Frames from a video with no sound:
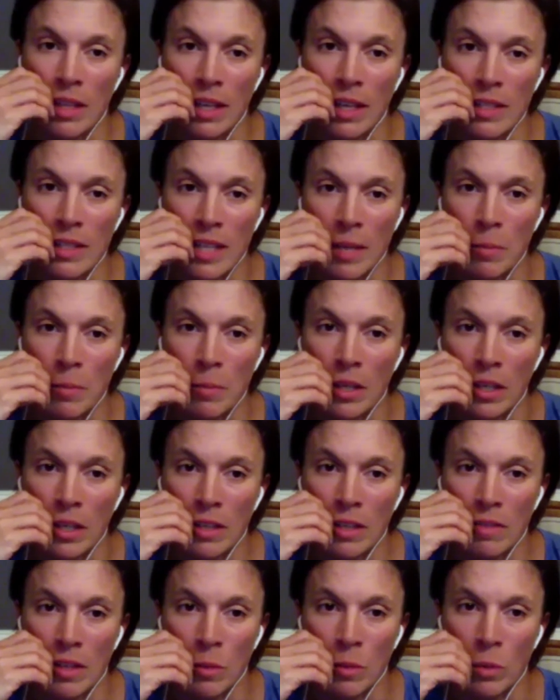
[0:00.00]
time period
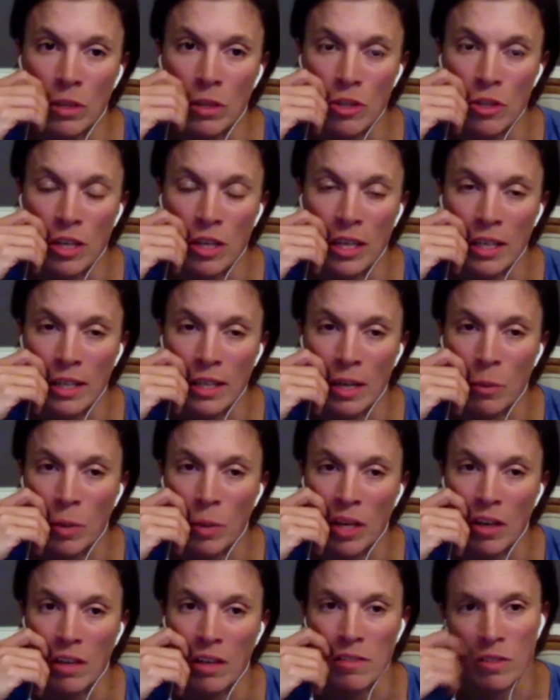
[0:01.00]
if they want to try and get that weight
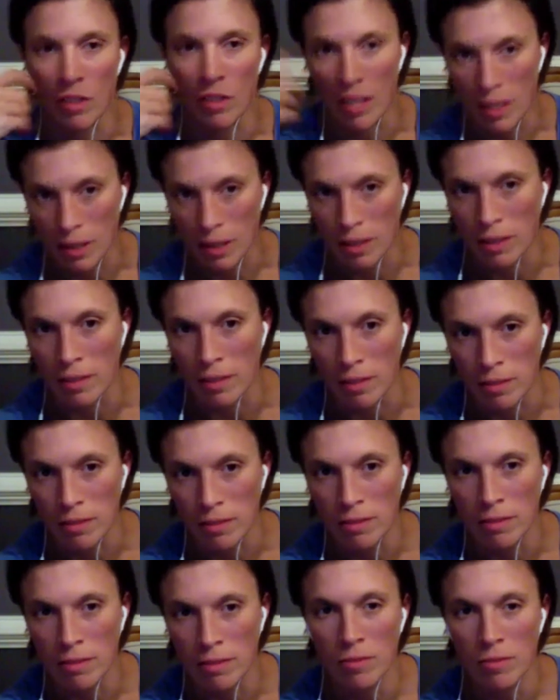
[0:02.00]
off so they can
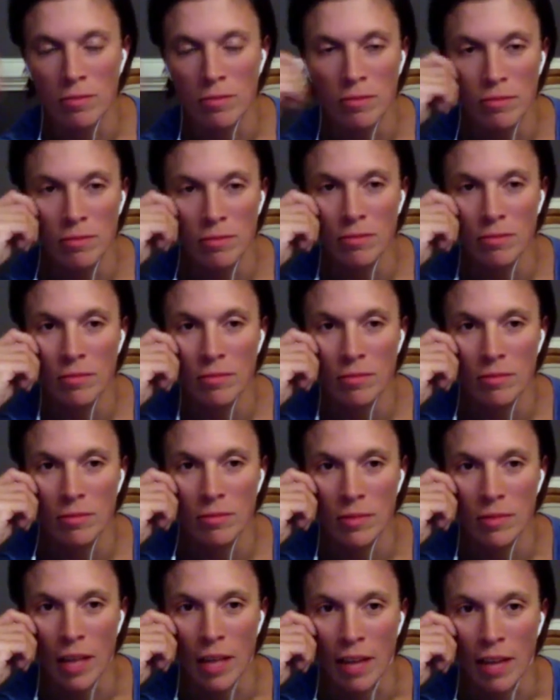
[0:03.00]

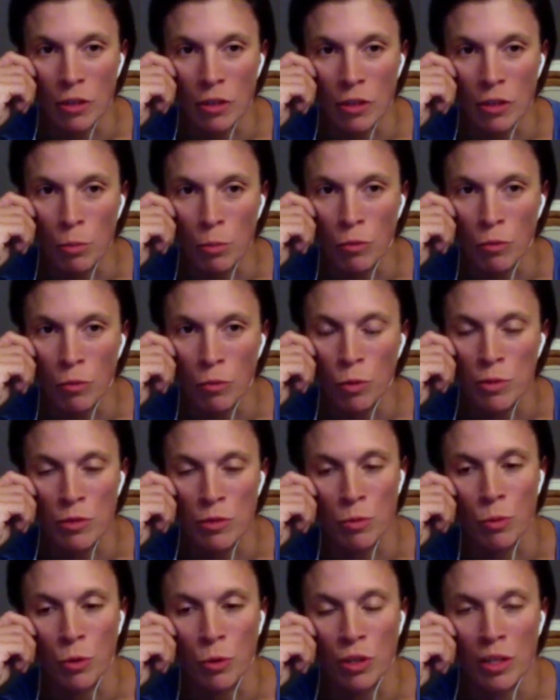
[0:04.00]
have a good performance
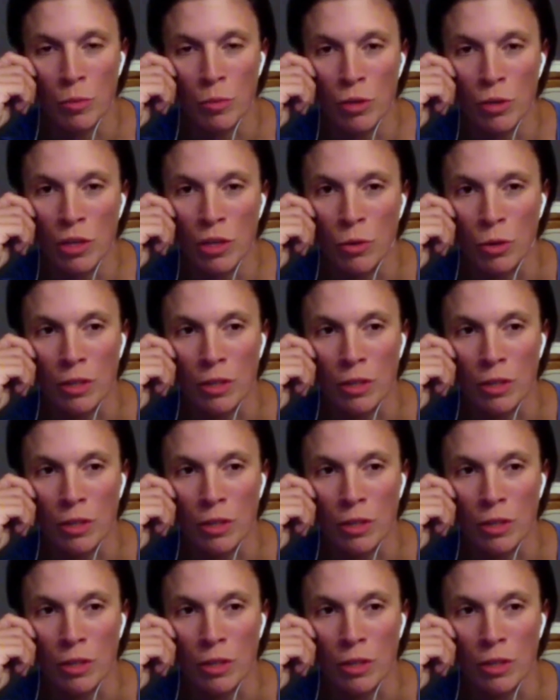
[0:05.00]
report in the Marine Corps.